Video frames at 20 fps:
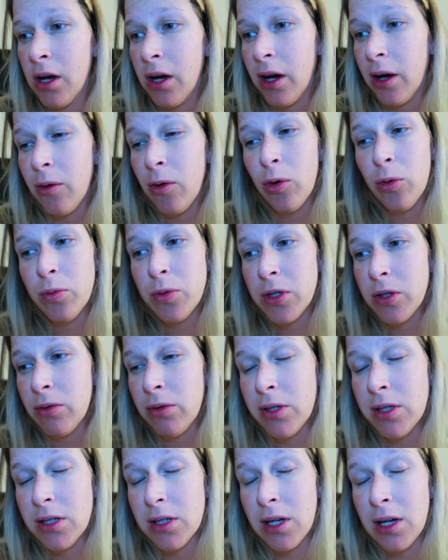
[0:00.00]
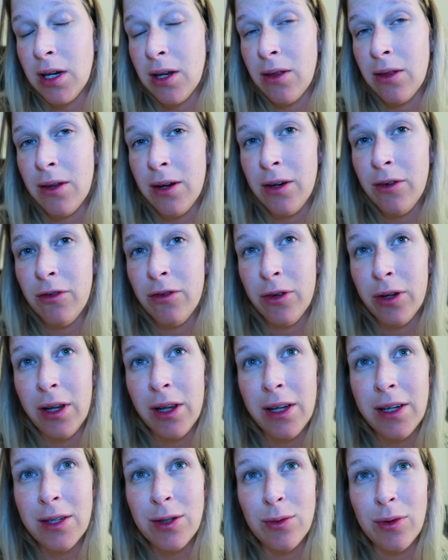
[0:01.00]
I hope she will stay in there for at
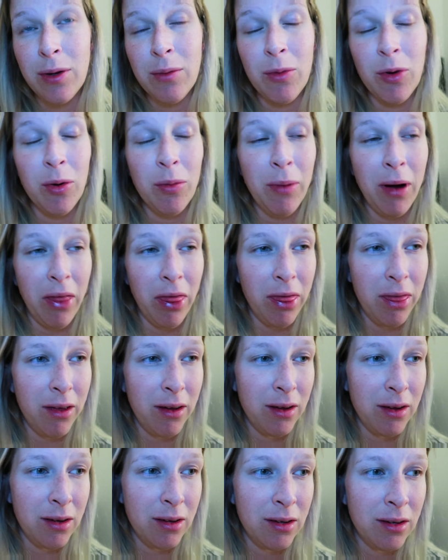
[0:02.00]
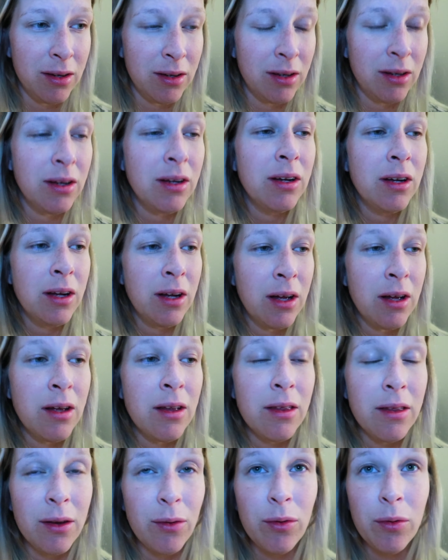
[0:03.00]
least 1 more month.
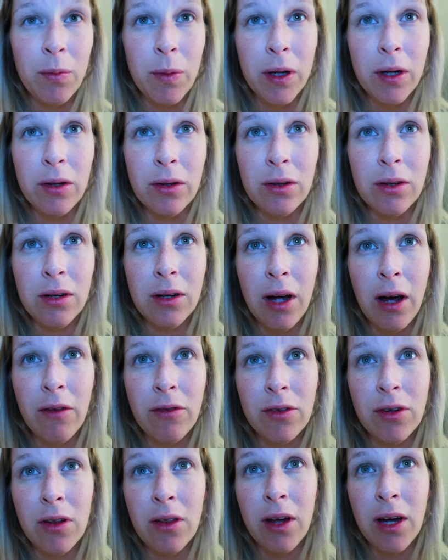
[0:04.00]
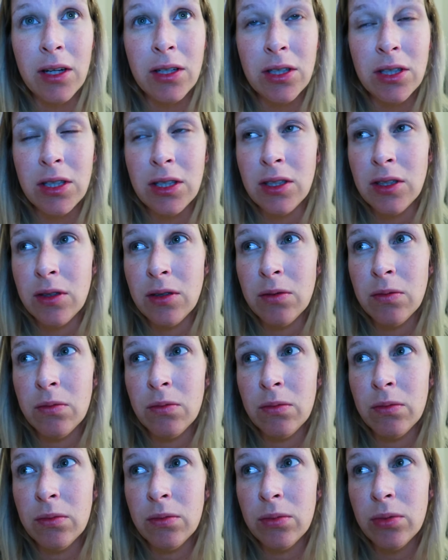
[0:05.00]
That would be good. After that, she's
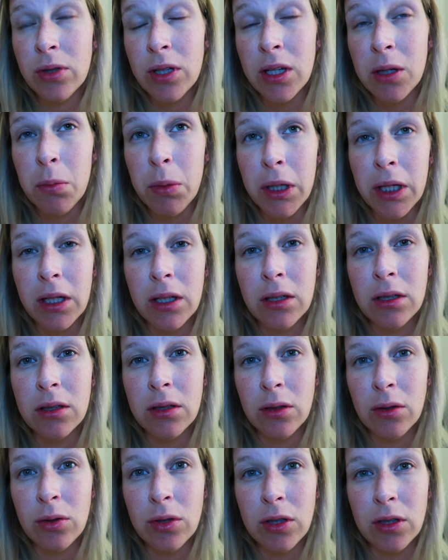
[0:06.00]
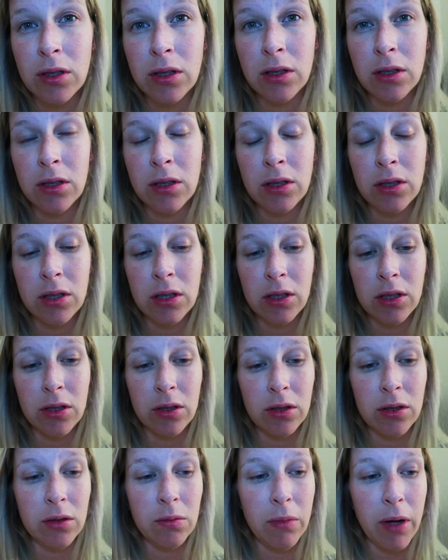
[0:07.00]
pretty big, so she
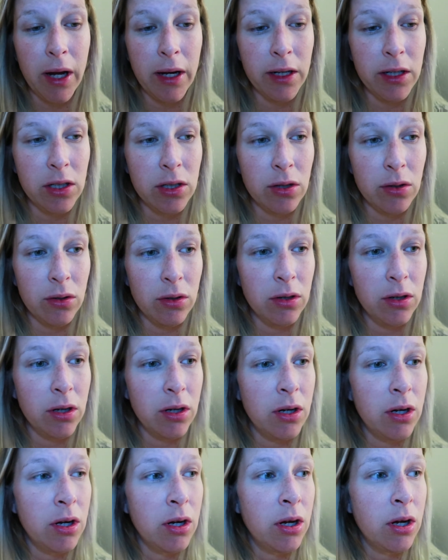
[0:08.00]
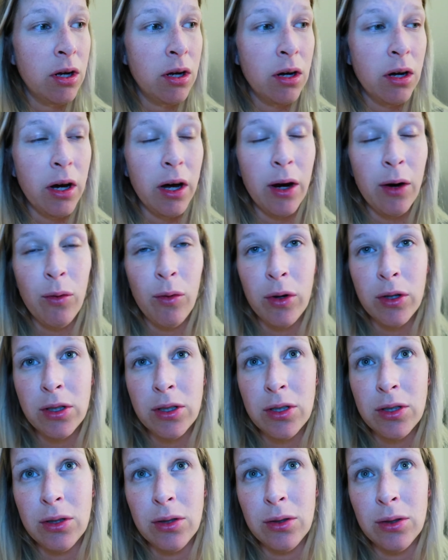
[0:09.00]
should manage good. I don't
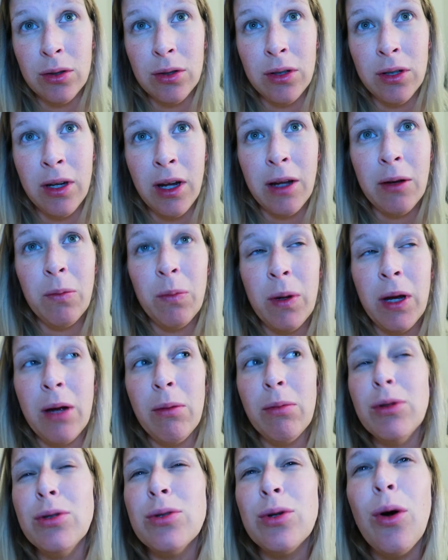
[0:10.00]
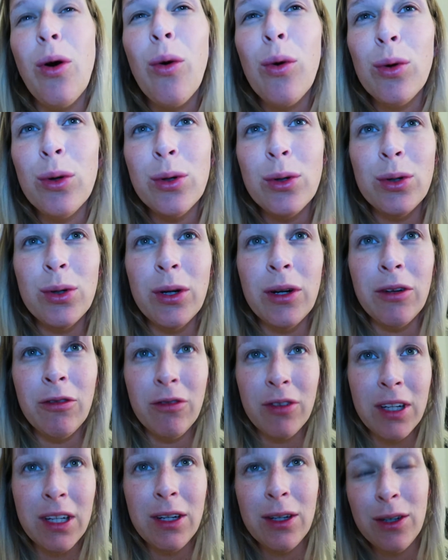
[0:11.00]
want to not be able to hold her and
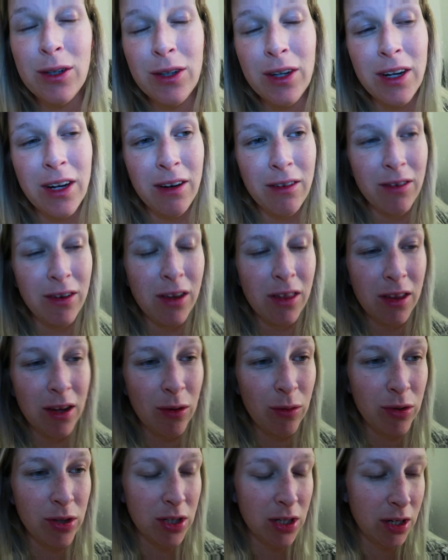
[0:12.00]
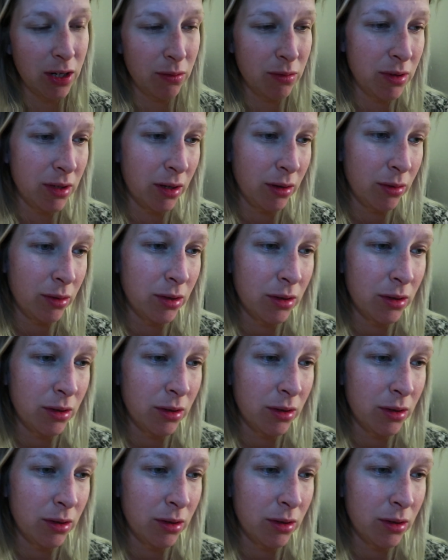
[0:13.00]
feed her and everything when she comes out.